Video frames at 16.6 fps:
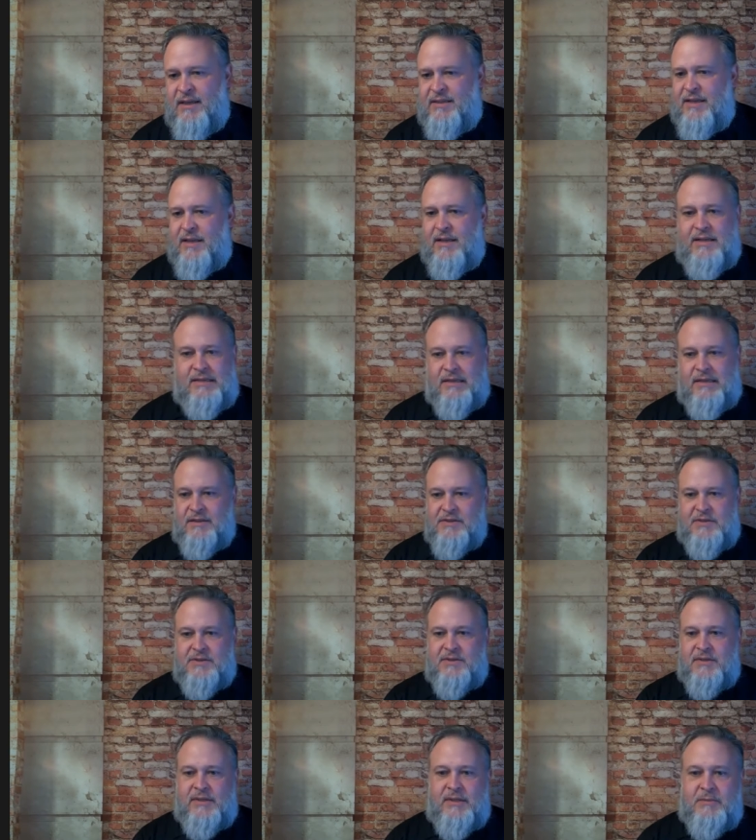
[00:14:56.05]
Tell, tell us
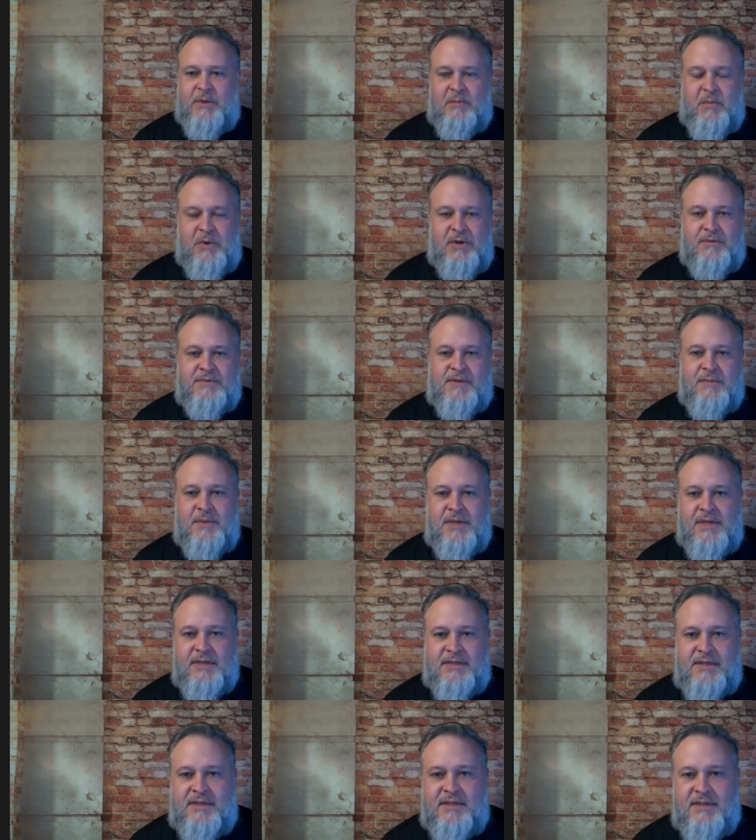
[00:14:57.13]
just a little bit more of some of the
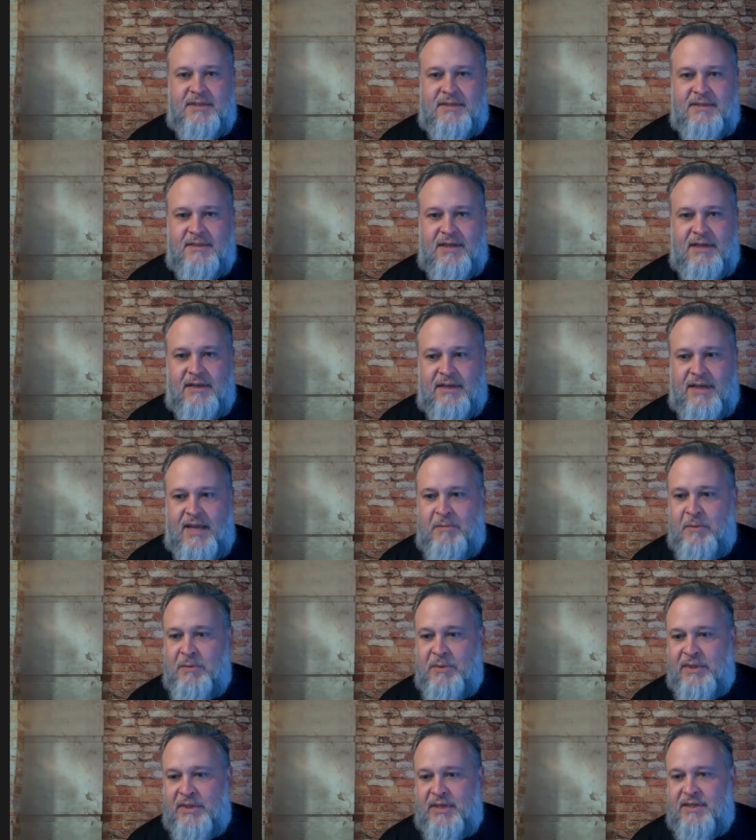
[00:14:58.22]
assistant uh,
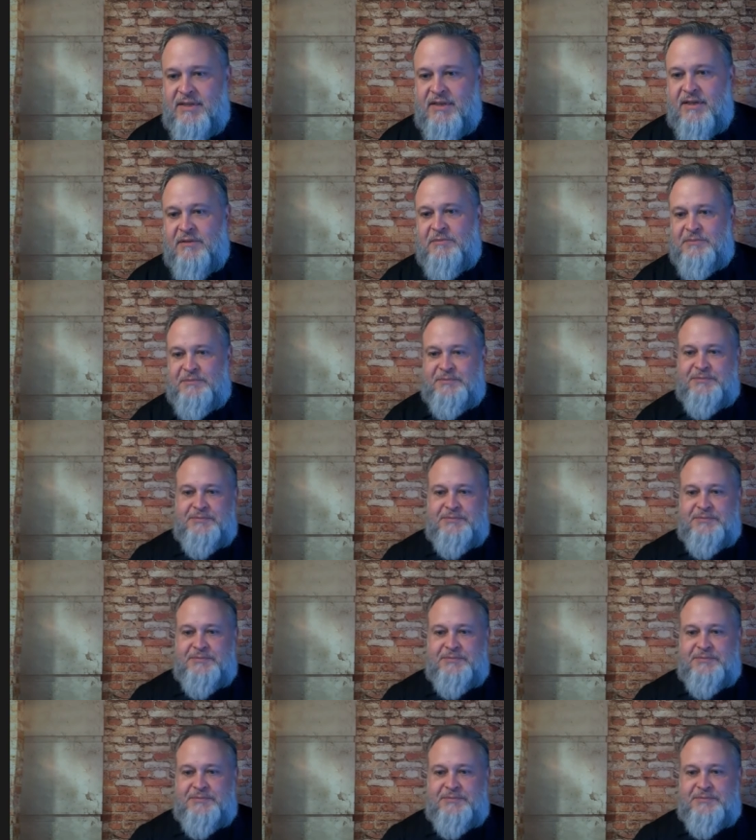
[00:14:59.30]
capabilities here.